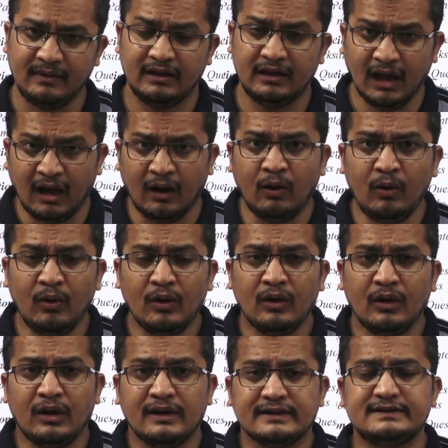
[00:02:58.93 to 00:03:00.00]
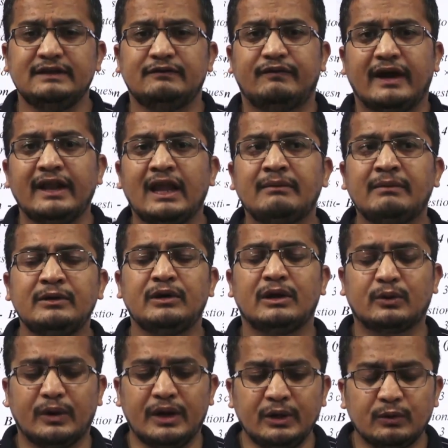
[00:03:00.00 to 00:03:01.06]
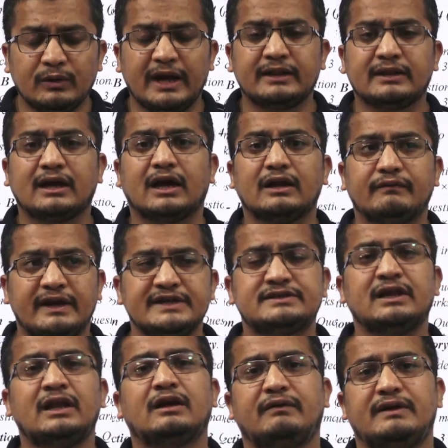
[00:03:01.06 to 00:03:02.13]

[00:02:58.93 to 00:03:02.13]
Now, see whenever you are going to write the conventional